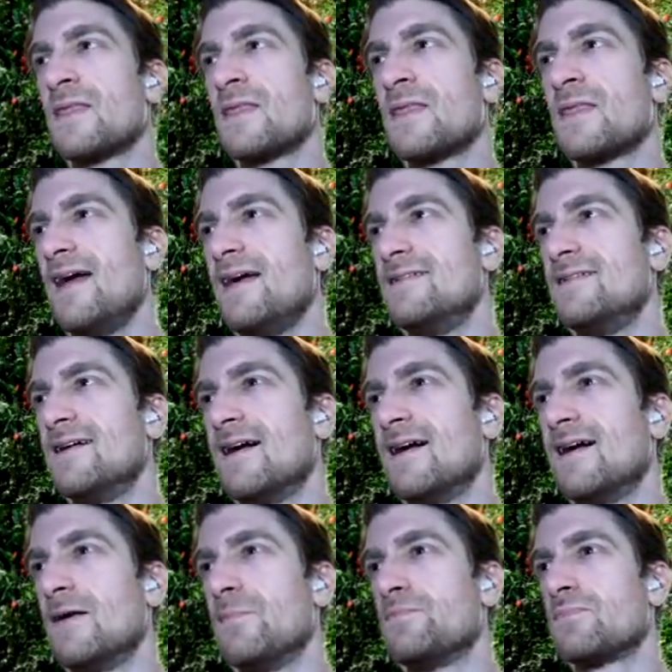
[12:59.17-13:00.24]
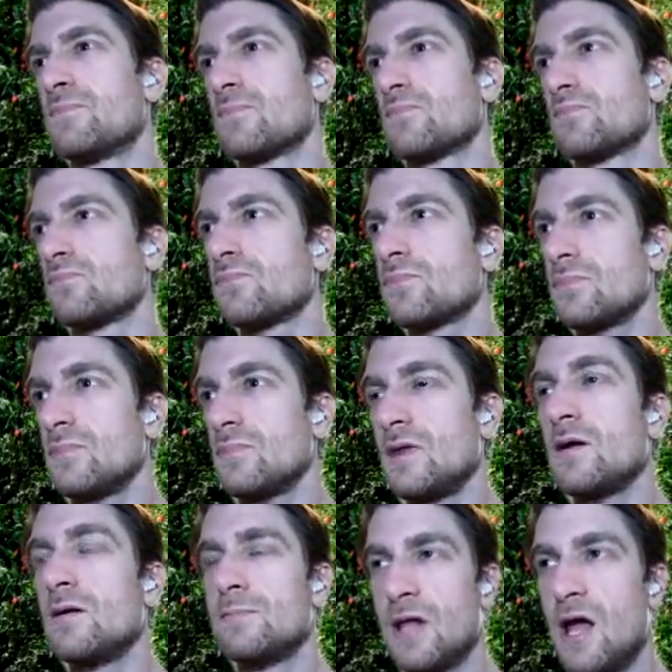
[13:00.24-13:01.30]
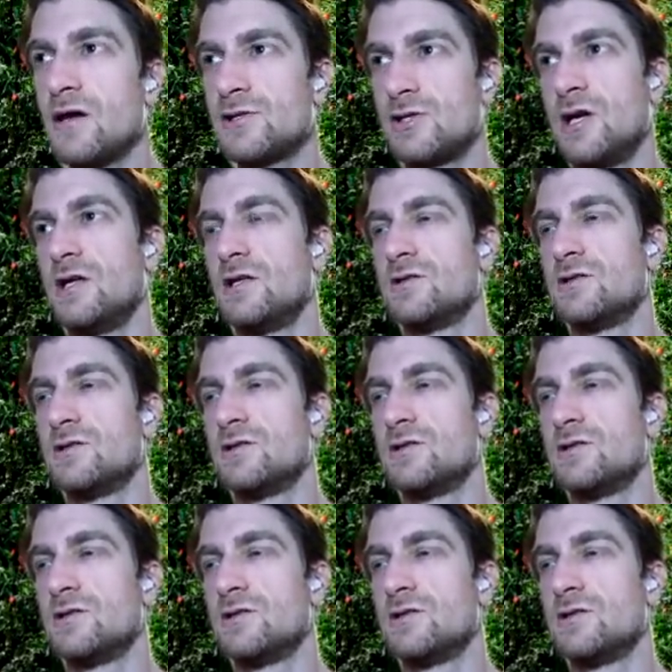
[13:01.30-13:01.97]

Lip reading: and blockchains